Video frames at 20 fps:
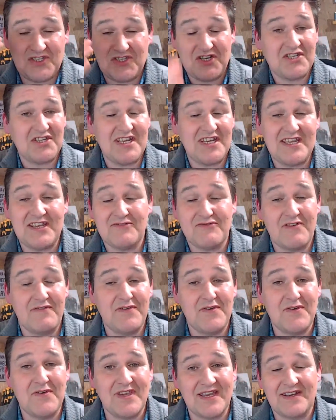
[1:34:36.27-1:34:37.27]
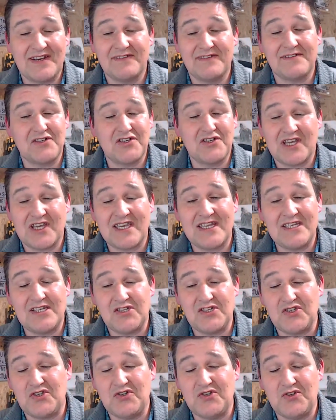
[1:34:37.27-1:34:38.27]
just say you're reviewing another
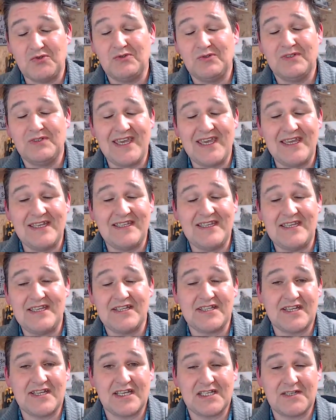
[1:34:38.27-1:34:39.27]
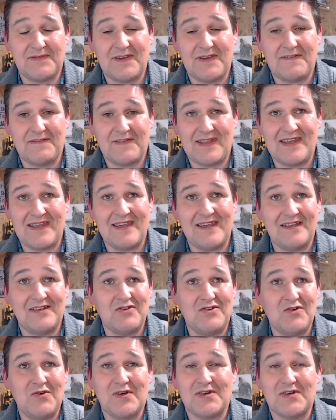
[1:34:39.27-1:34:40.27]
Chinese Juul 18650
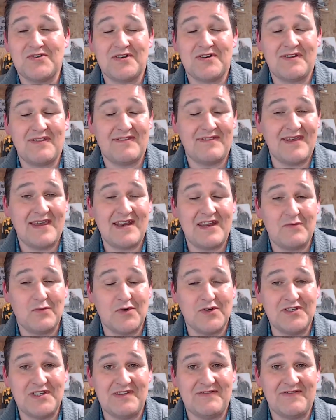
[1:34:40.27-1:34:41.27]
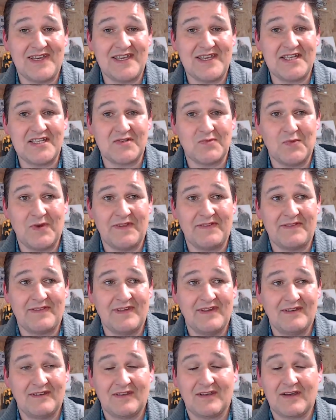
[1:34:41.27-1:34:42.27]
230 watt device with
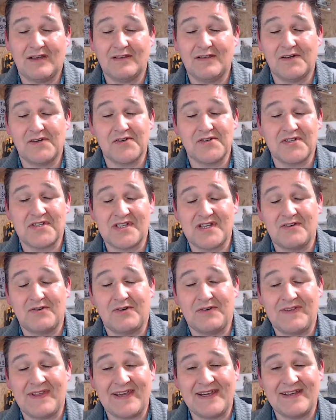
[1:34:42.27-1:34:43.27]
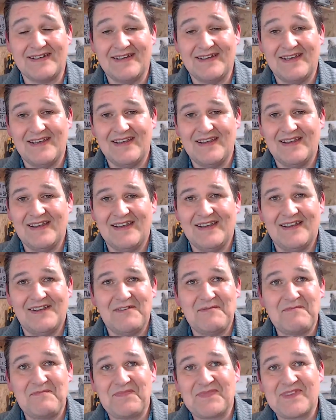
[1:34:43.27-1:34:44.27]
colors and all that.
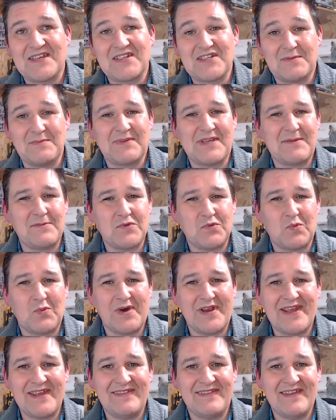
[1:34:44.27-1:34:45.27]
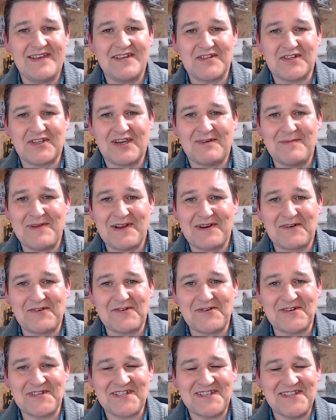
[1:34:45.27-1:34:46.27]
Sometimes worry that it's coming
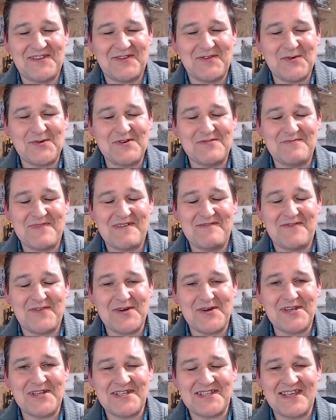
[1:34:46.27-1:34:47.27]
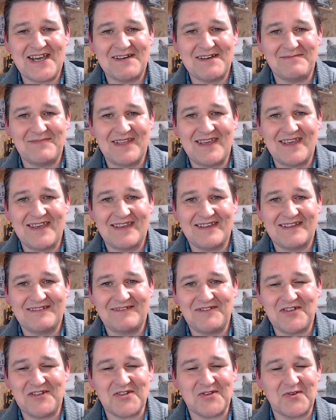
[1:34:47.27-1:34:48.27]
across in the tone of my voice that I'm like
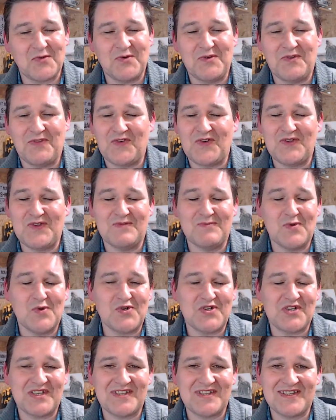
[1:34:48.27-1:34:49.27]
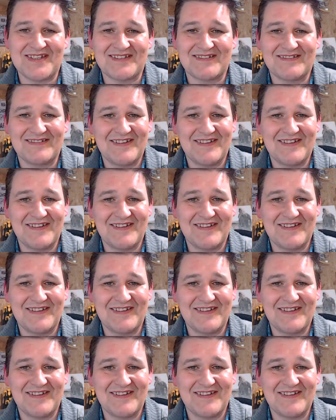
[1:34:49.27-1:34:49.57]
just going through the motions.